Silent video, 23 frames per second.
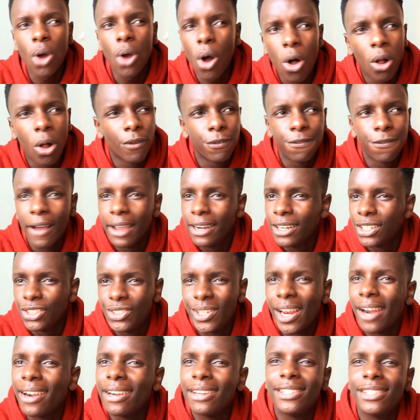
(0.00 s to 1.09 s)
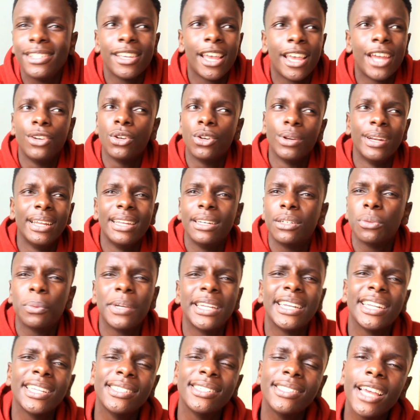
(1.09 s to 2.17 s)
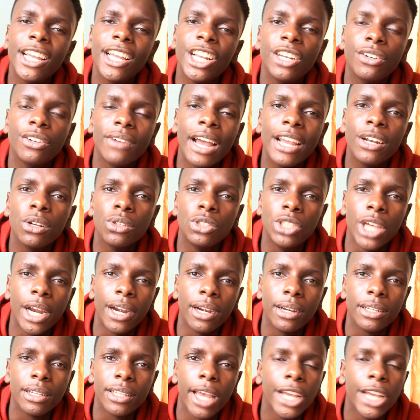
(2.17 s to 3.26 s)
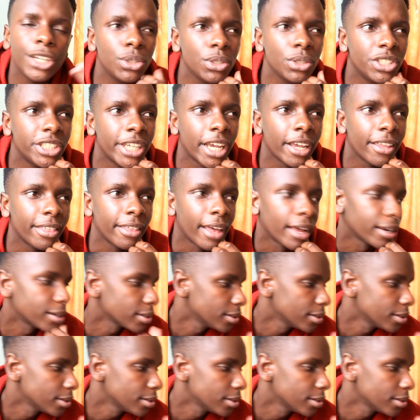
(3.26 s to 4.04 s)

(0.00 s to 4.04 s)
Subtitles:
all find a charity and donate. Wait, is there a rhino charity? I should check that.